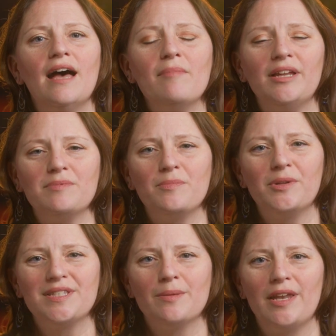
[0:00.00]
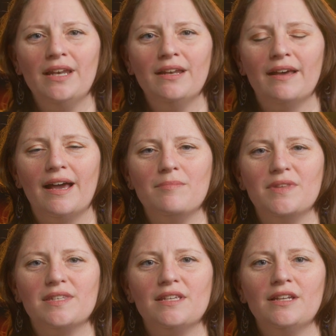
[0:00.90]
Hi, my name's Melissa Bennett. I'm
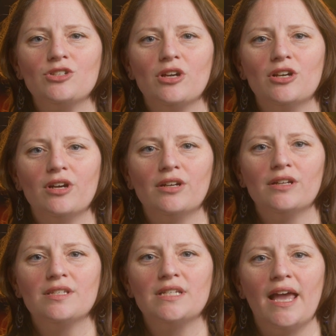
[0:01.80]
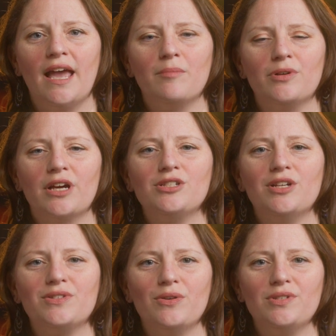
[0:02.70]
the Scenic Charge Artist and Production
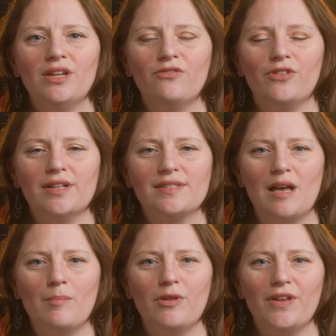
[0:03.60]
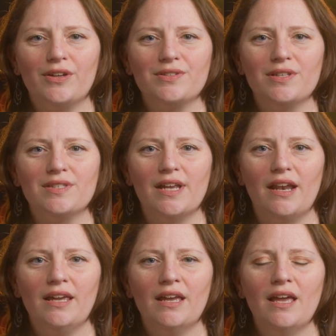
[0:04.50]
Associate for Ensemble Theater
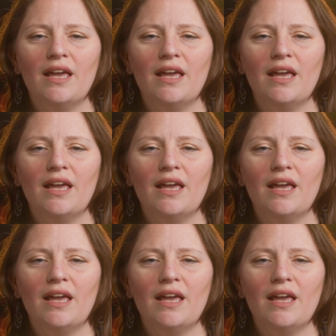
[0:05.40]
Cincinnati,